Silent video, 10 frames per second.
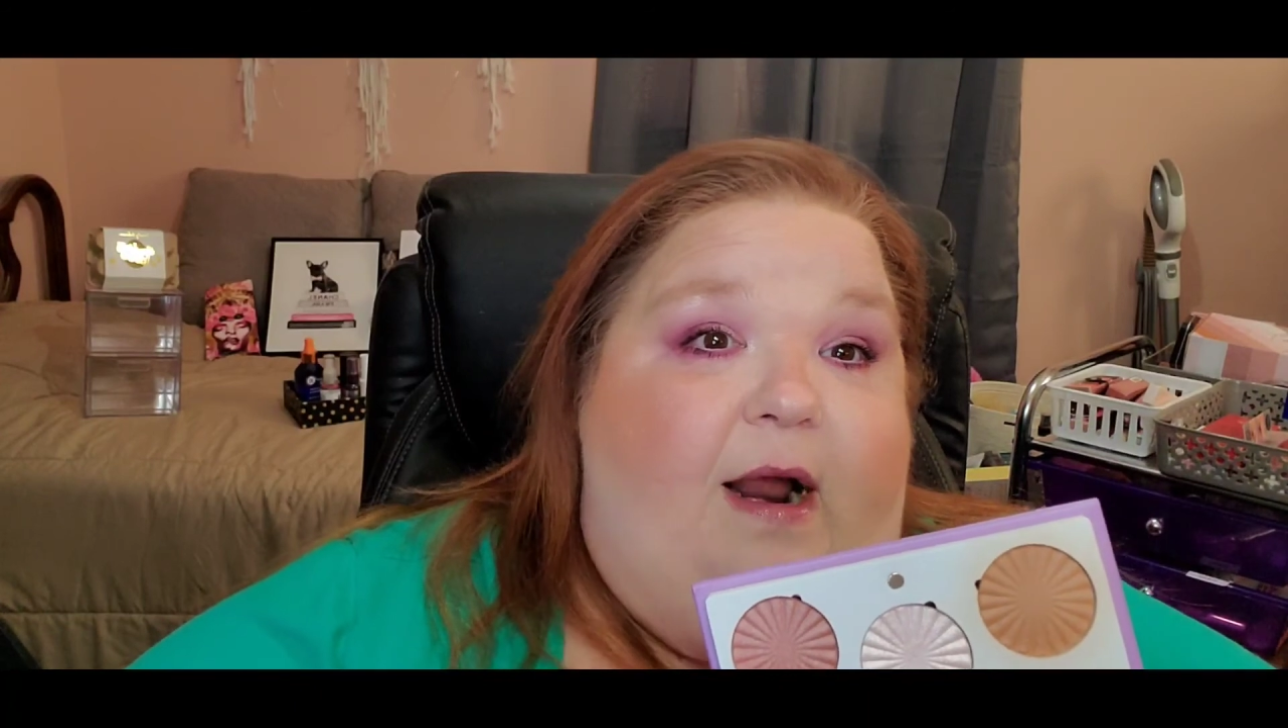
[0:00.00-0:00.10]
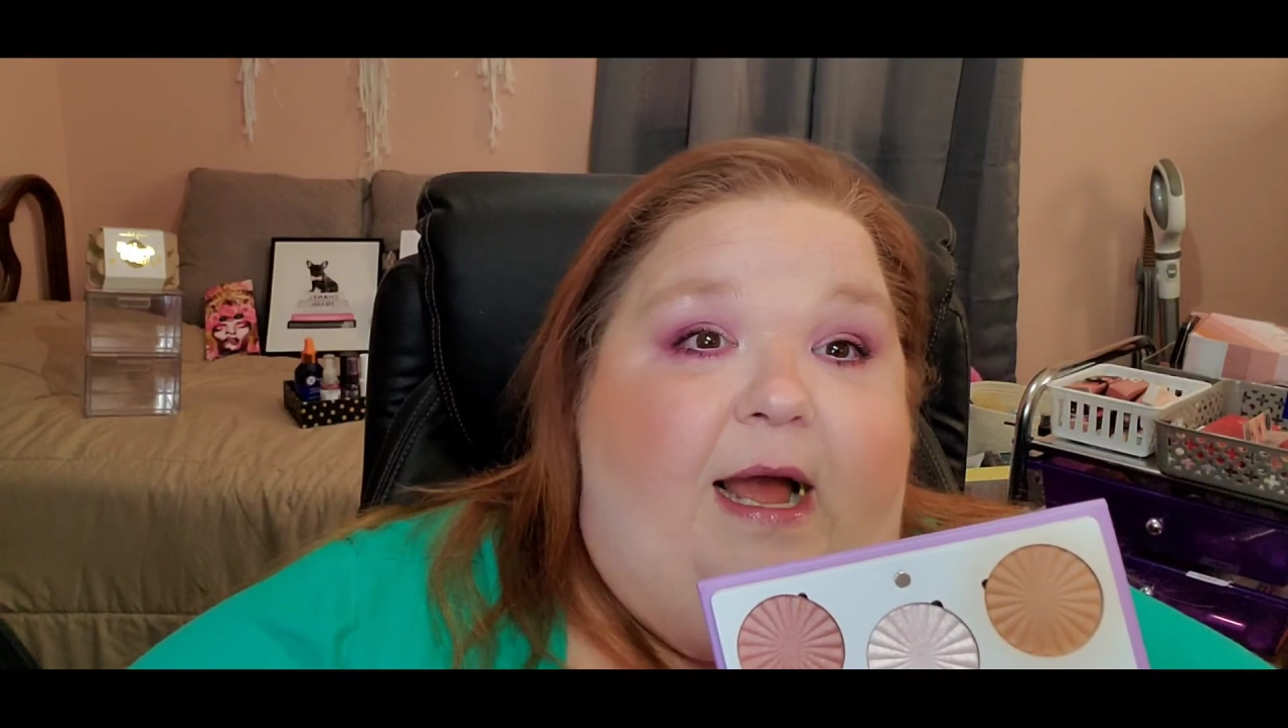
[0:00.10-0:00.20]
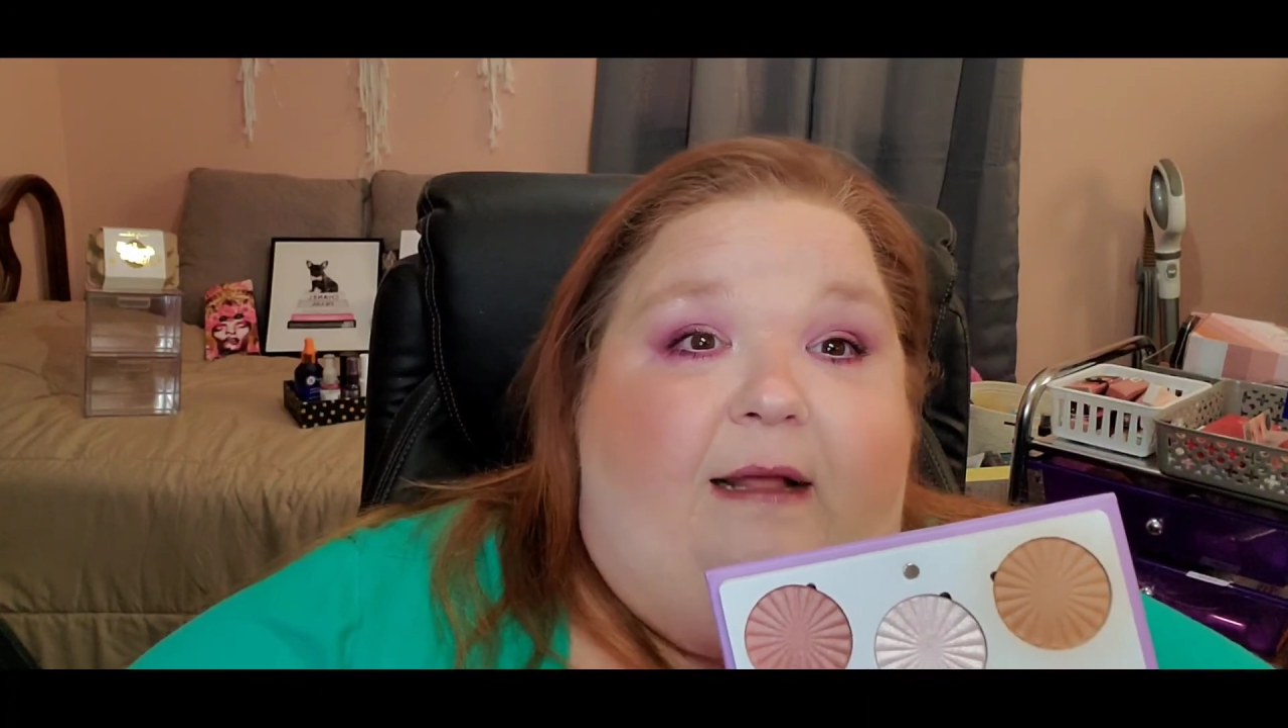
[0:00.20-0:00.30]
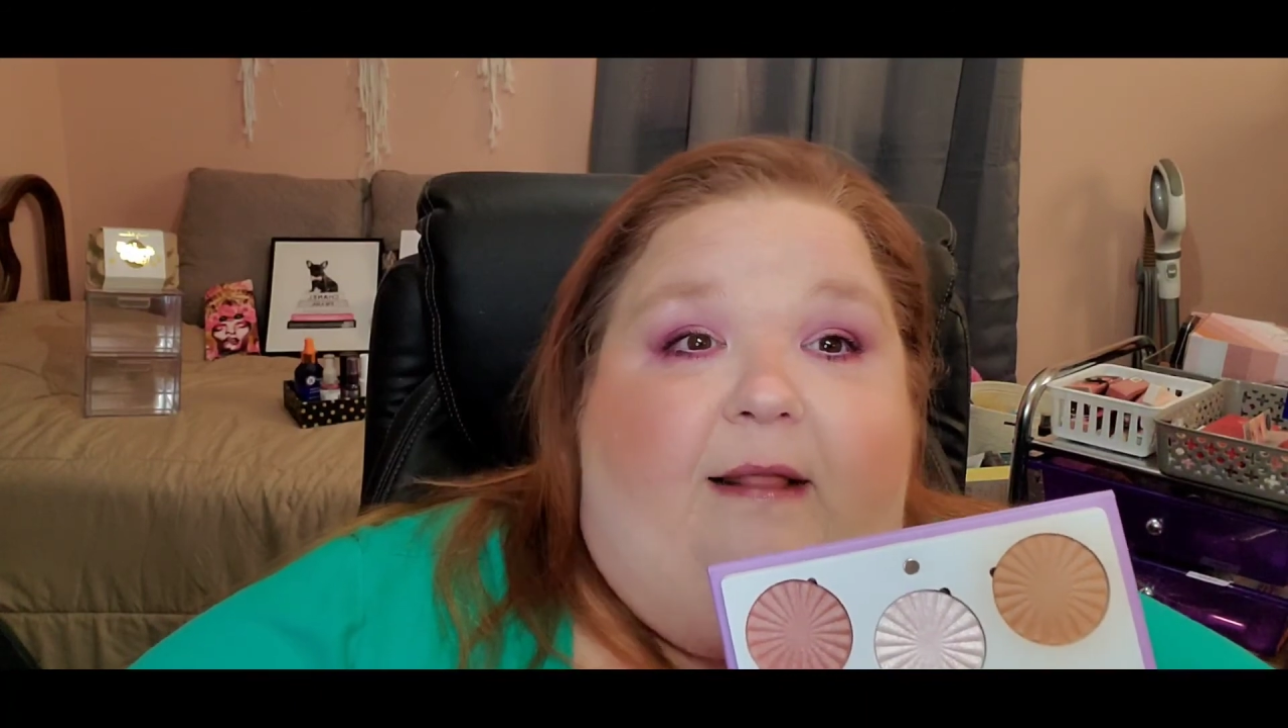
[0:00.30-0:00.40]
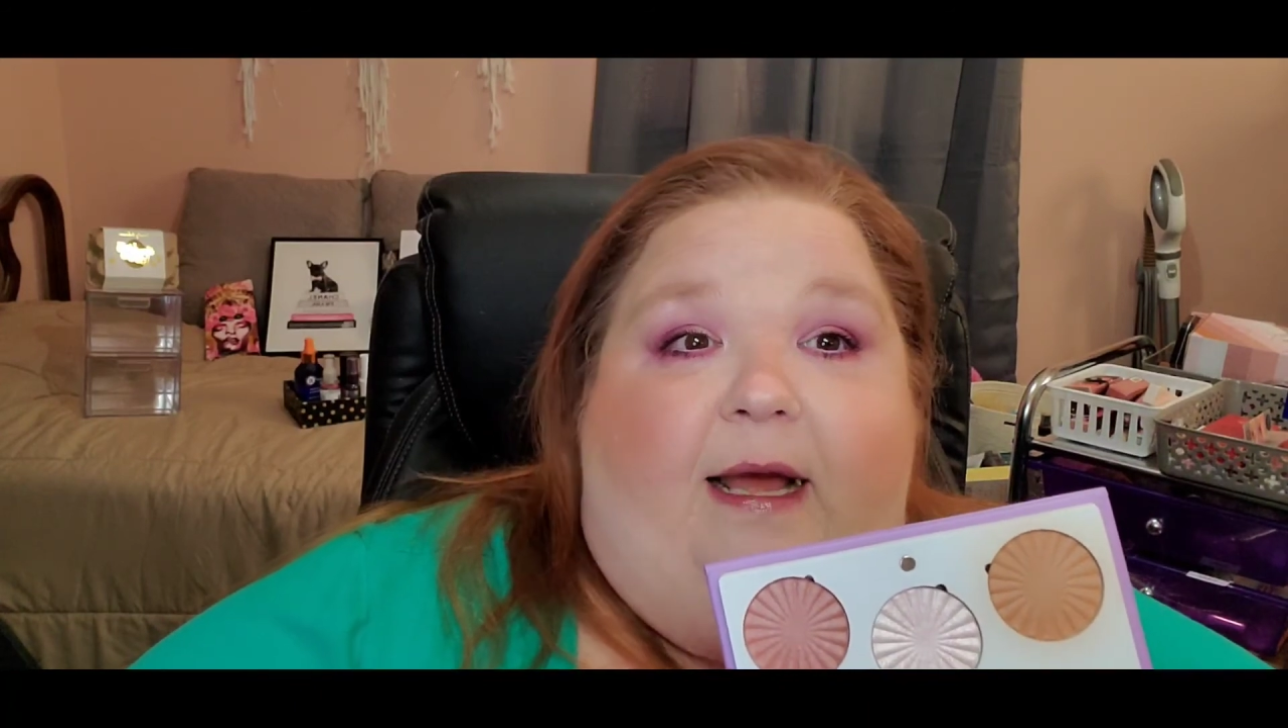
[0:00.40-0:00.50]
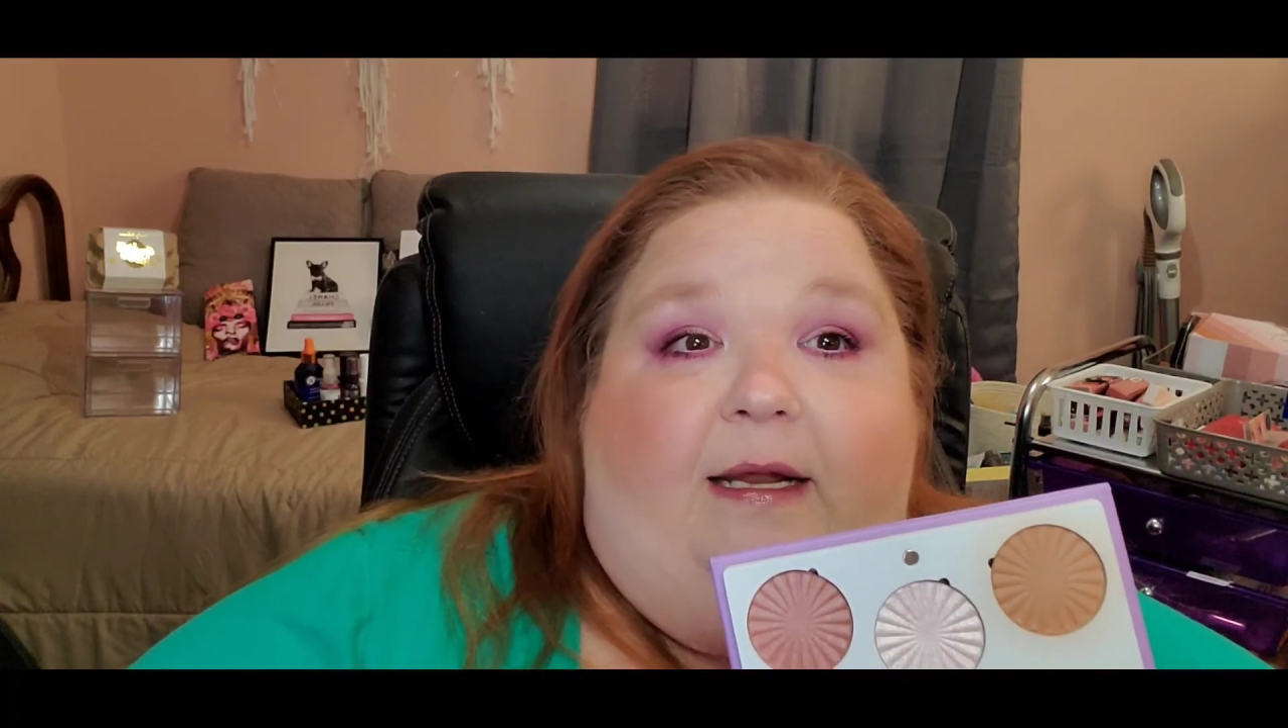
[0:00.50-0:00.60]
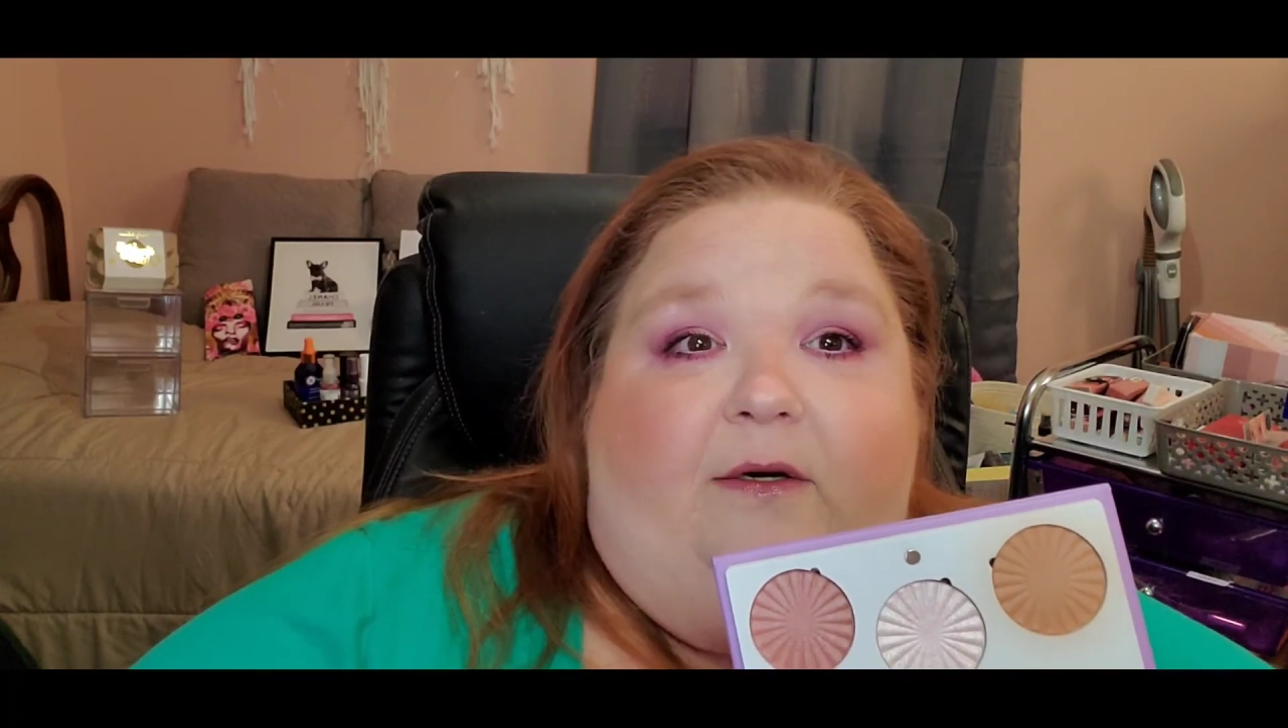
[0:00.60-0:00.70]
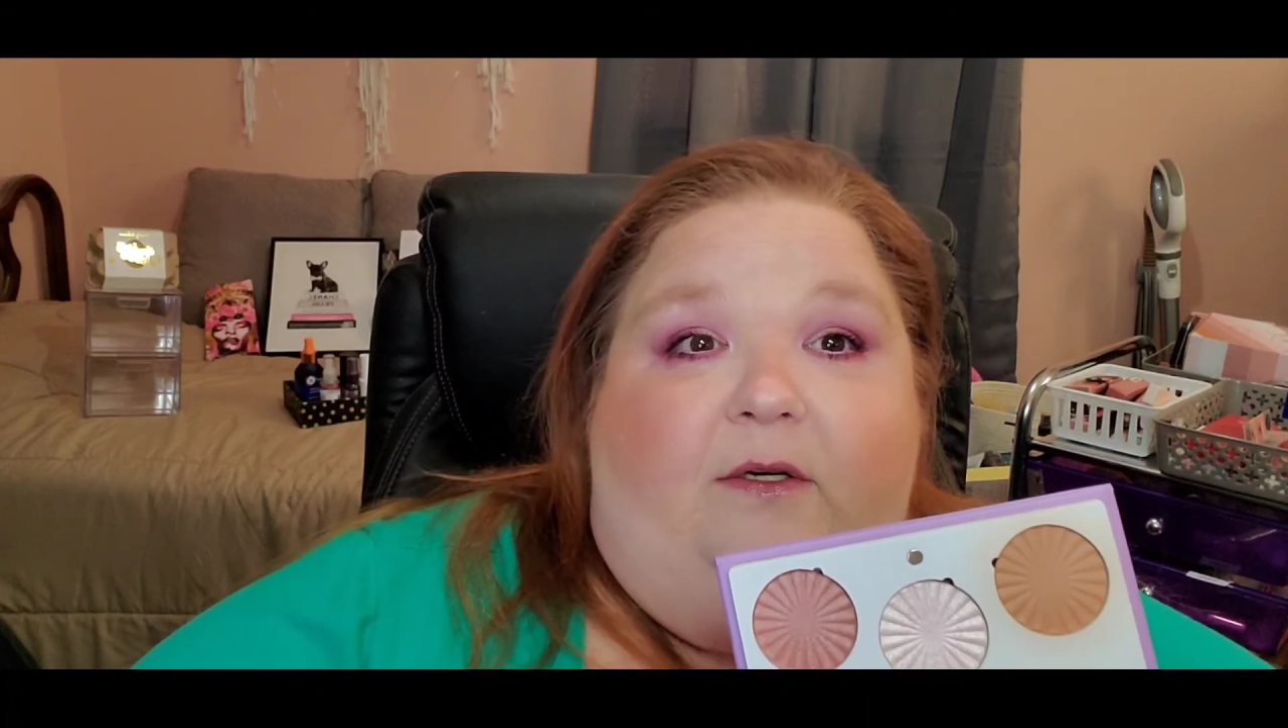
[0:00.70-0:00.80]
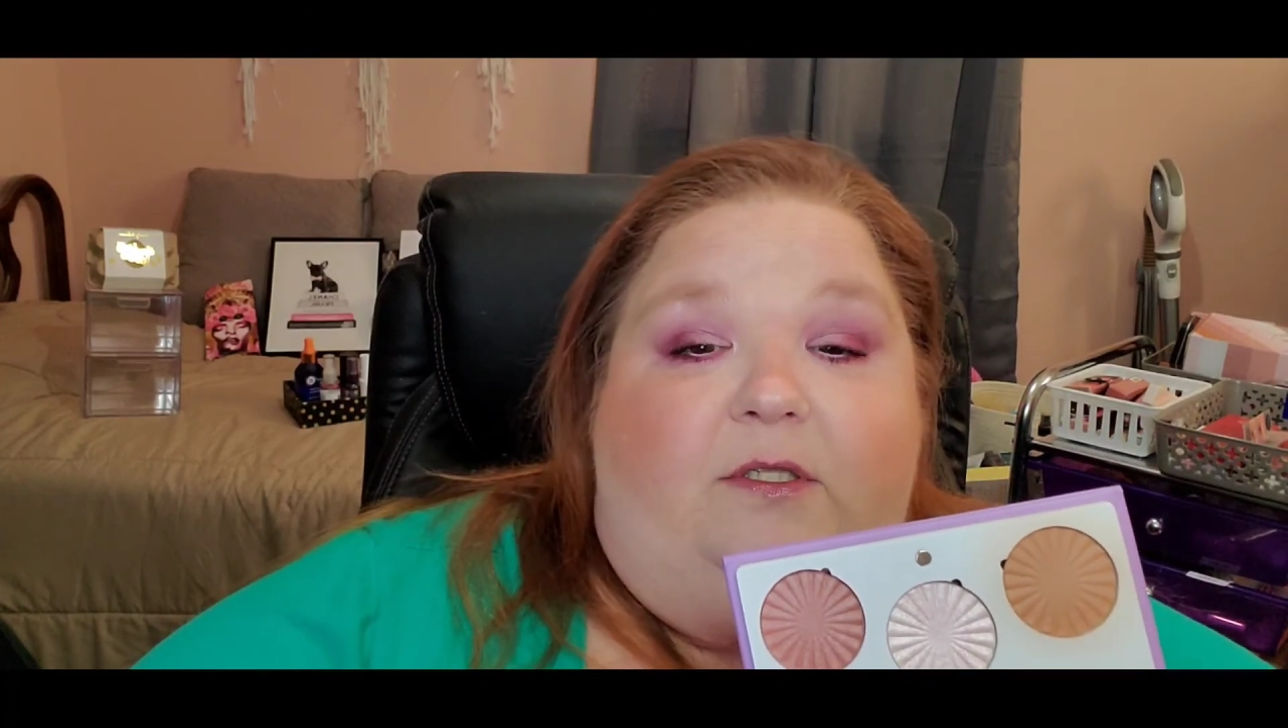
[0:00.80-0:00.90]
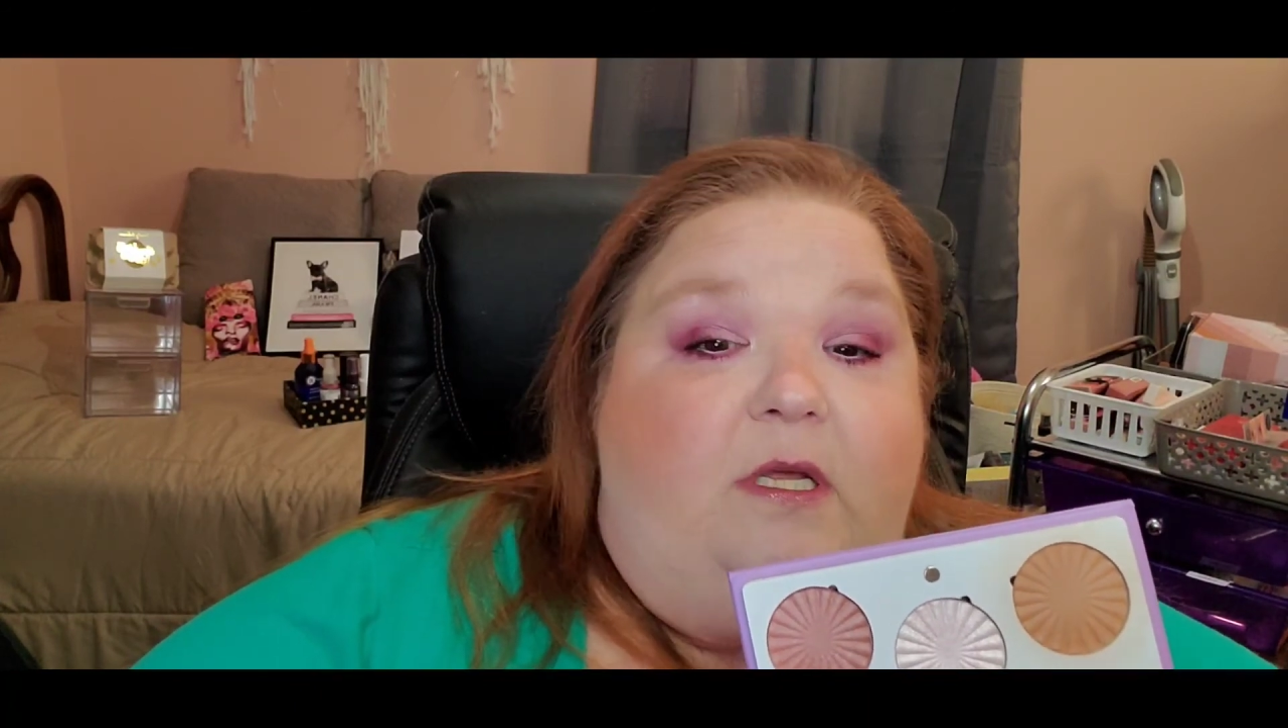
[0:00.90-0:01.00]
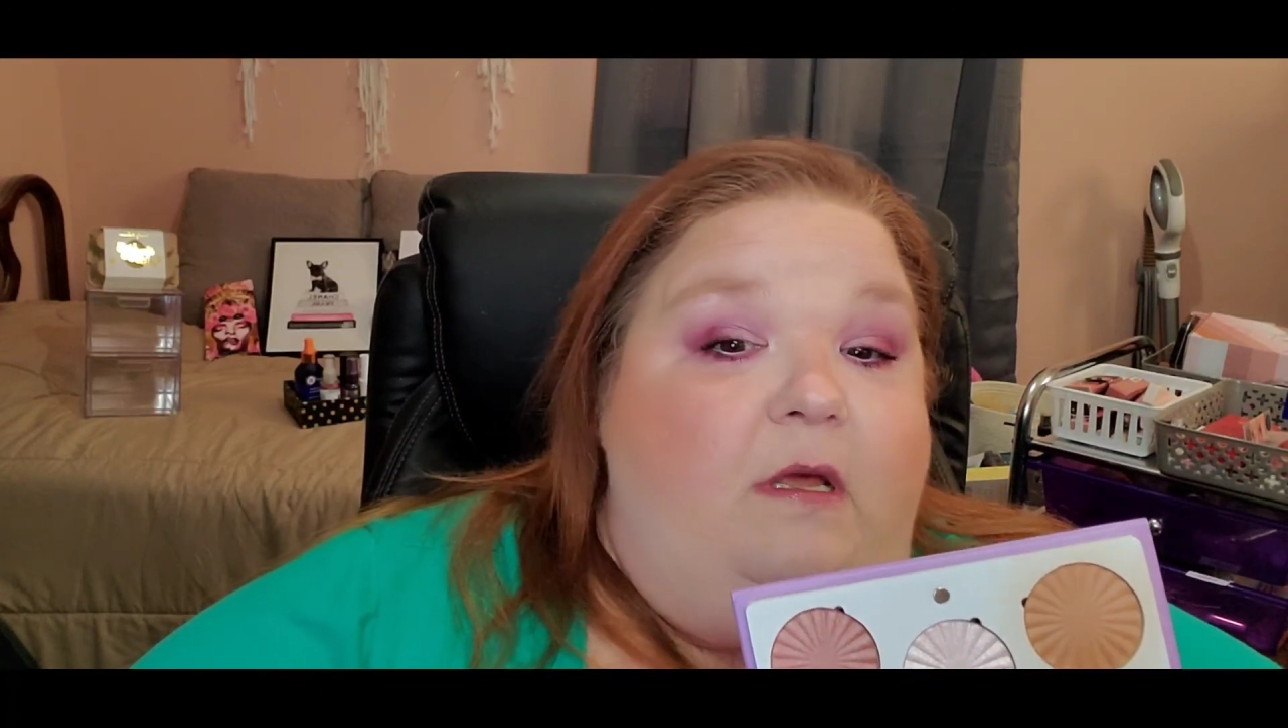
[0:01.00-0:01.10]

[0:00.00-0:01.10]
highlighters.